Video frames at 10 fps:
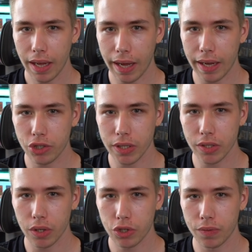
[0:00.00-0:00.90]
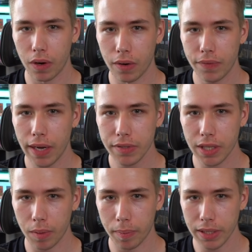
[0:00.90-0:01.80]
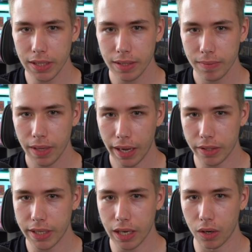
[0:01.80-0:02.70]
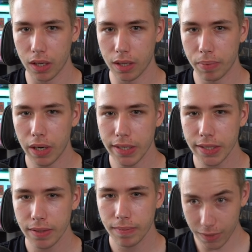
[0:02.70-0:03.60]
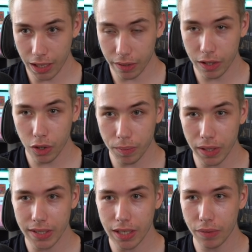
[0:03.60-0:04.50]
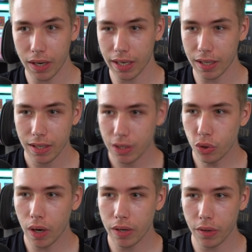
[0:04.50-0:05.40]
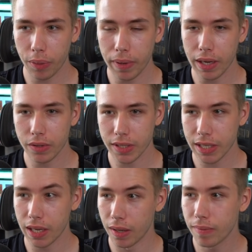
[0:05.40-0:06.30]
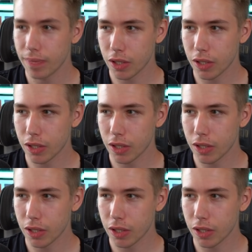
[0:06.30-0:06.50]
and just search for 5-star weapons and you take a look at the price, the good ones sell for like 200, 300 skill.